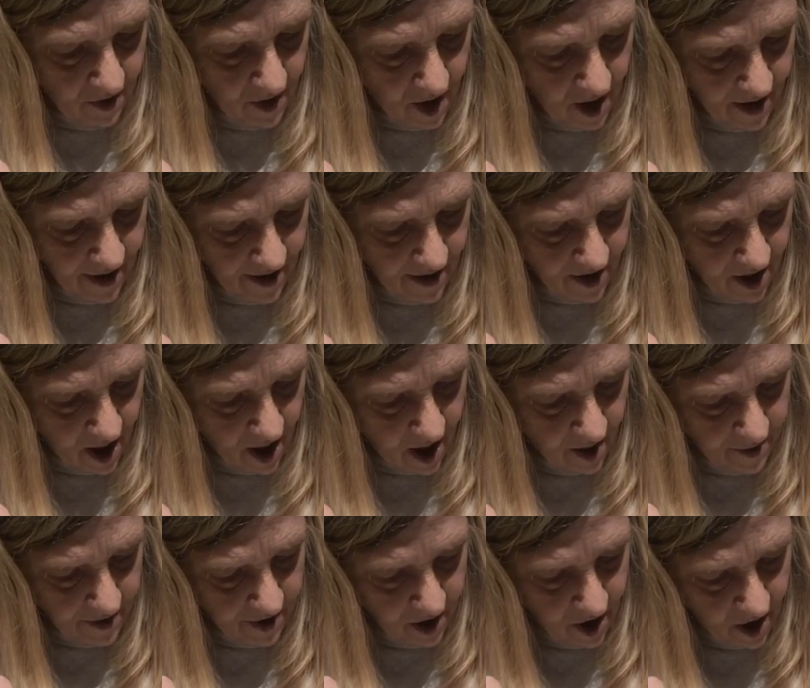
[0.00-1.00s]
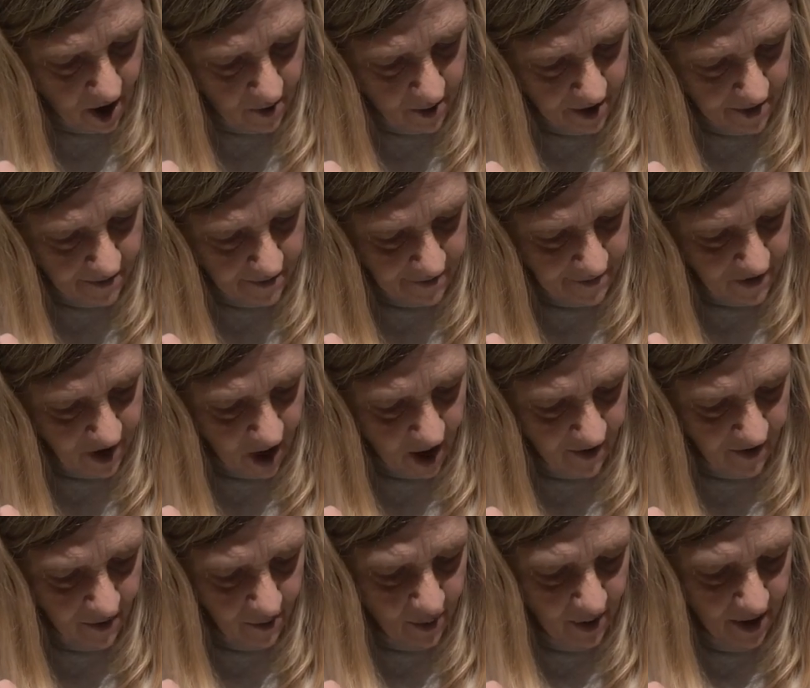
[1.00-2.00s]
I'll go to Hobby Lobby. I
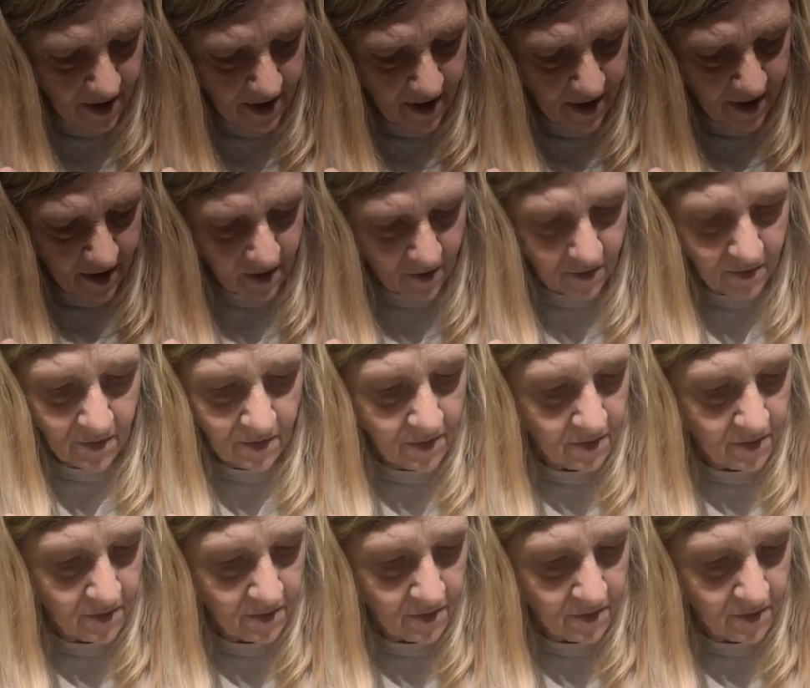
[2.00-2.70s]
haven't been there.